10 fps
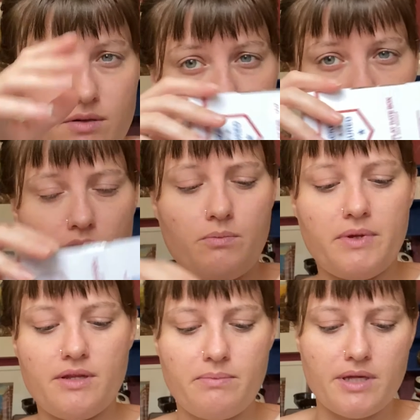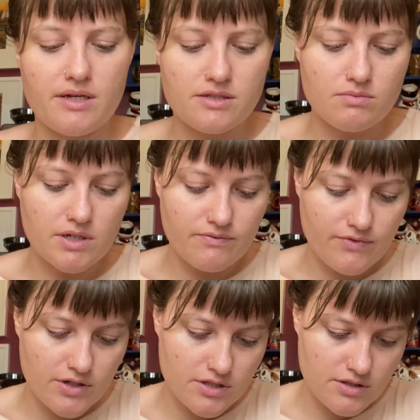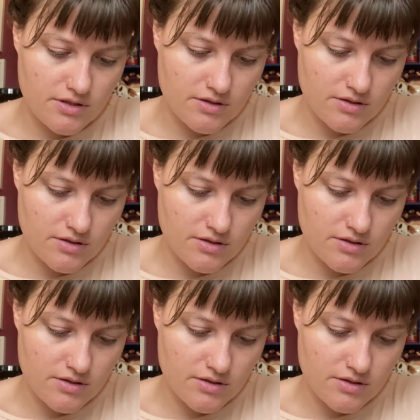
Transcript: I'm gonna open the plant swap first.